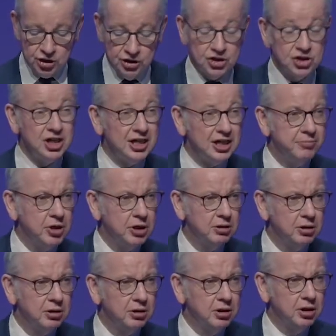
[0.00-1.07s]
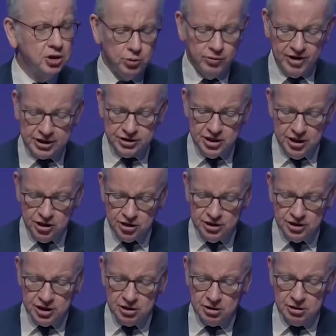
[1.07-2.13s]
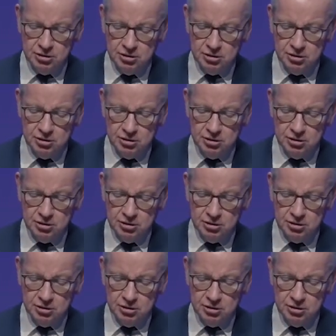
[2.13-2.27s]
Steam, into a vaccination centre.